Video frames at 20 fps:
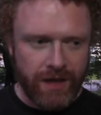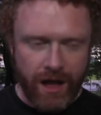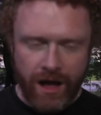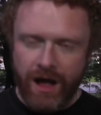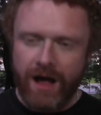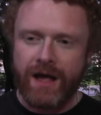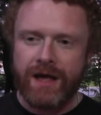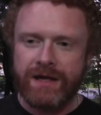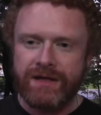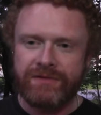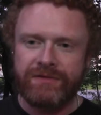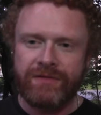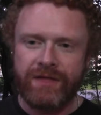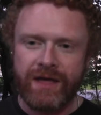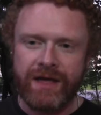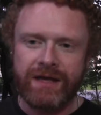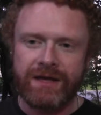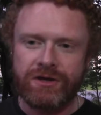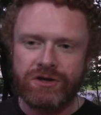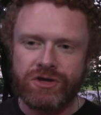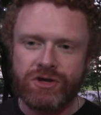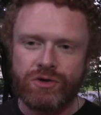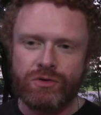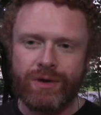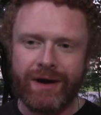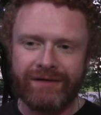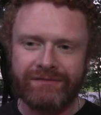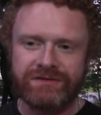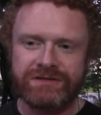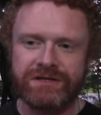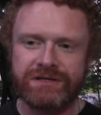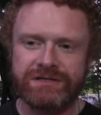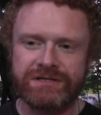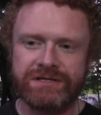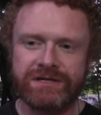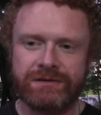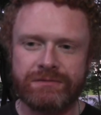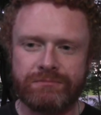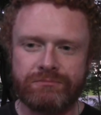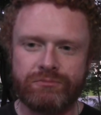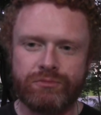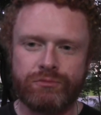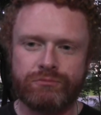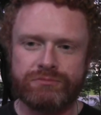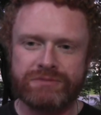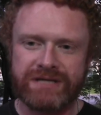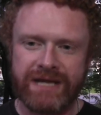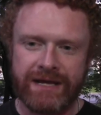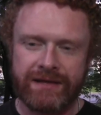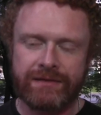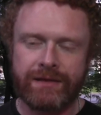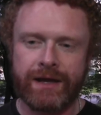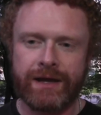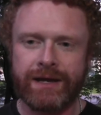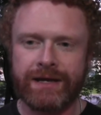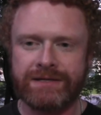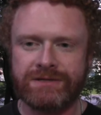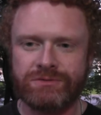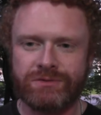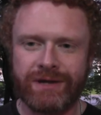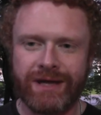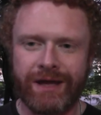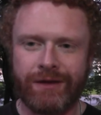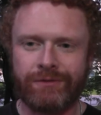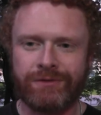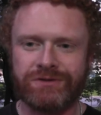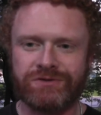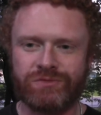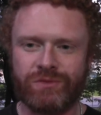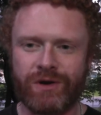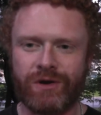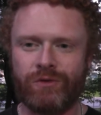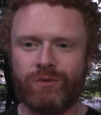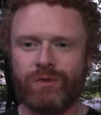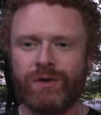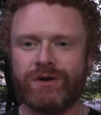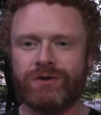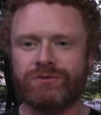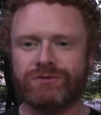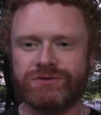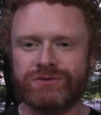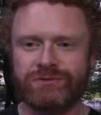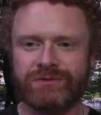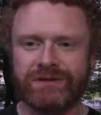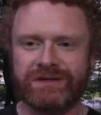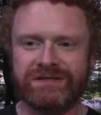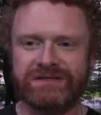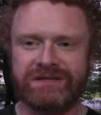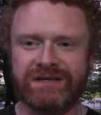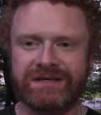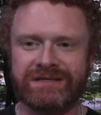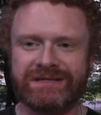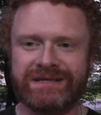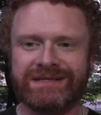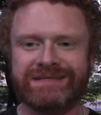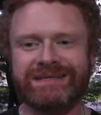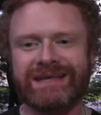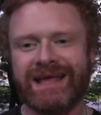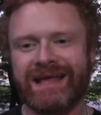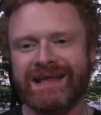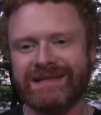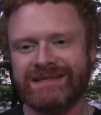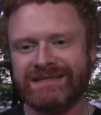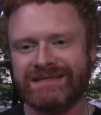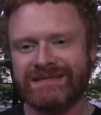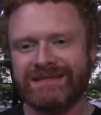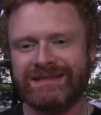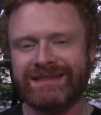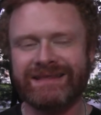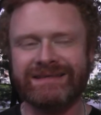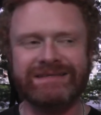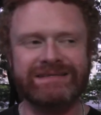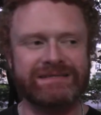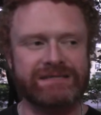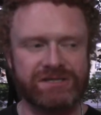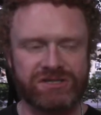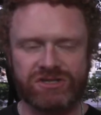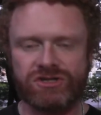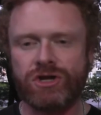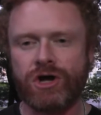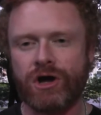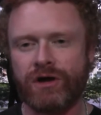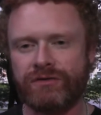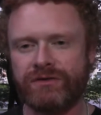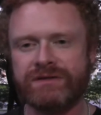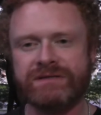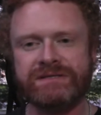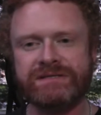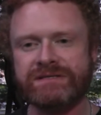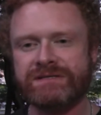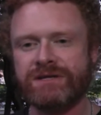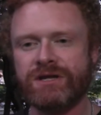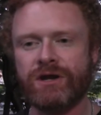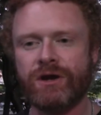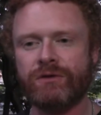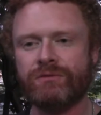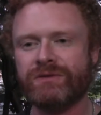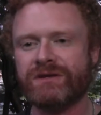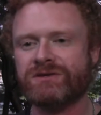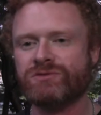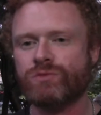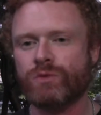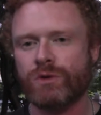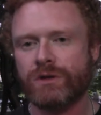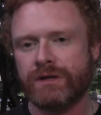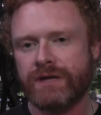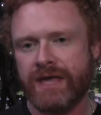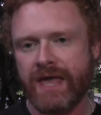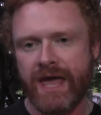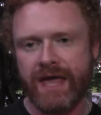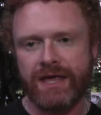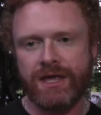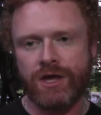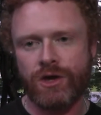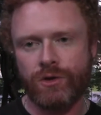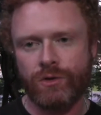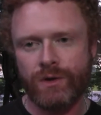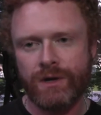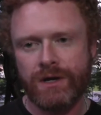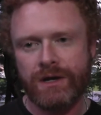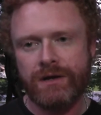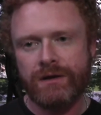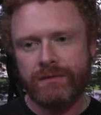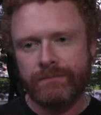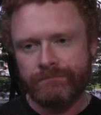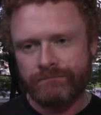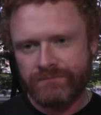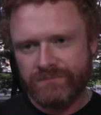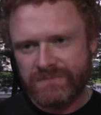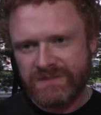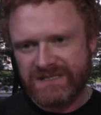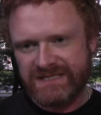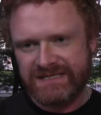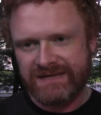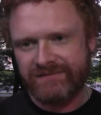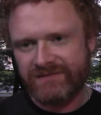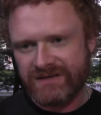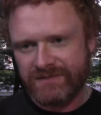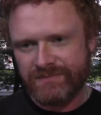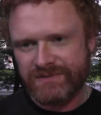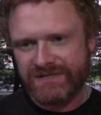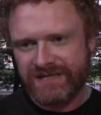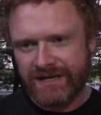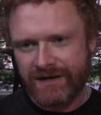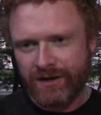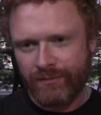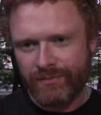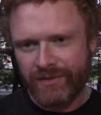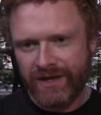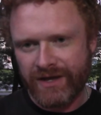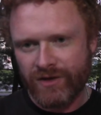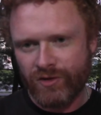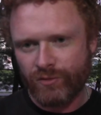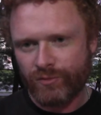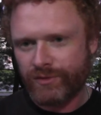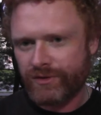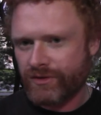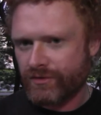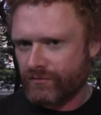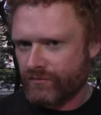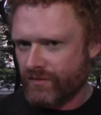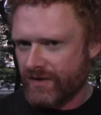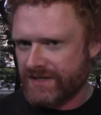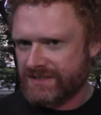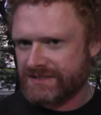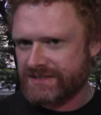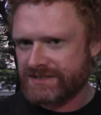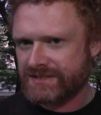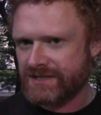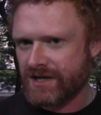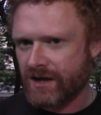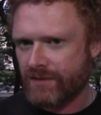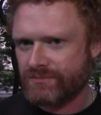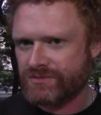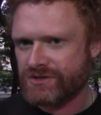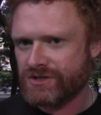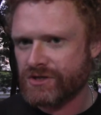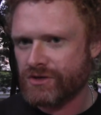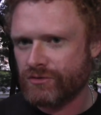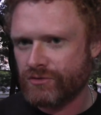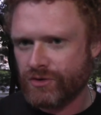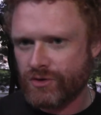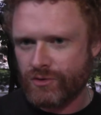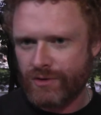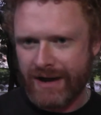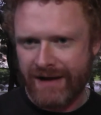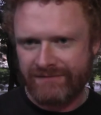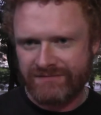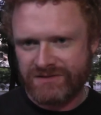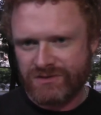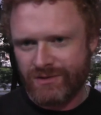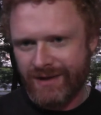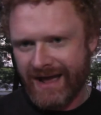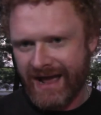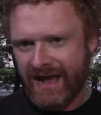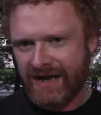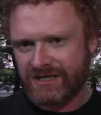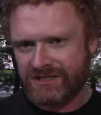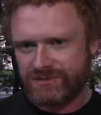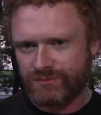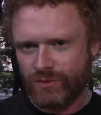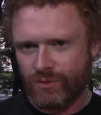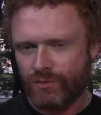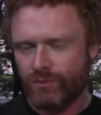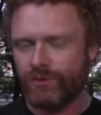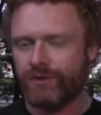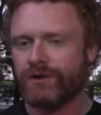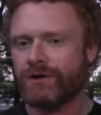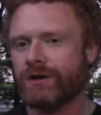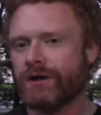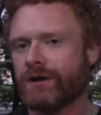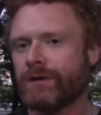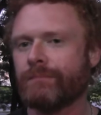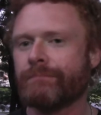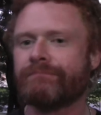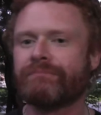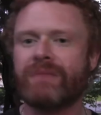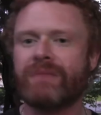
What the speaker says: I think you have to take that into account as well when you're doing these things. This is a start. This is, you know, this will get you 70% up the hill, but the rest is up to you. You have to act on what you learn.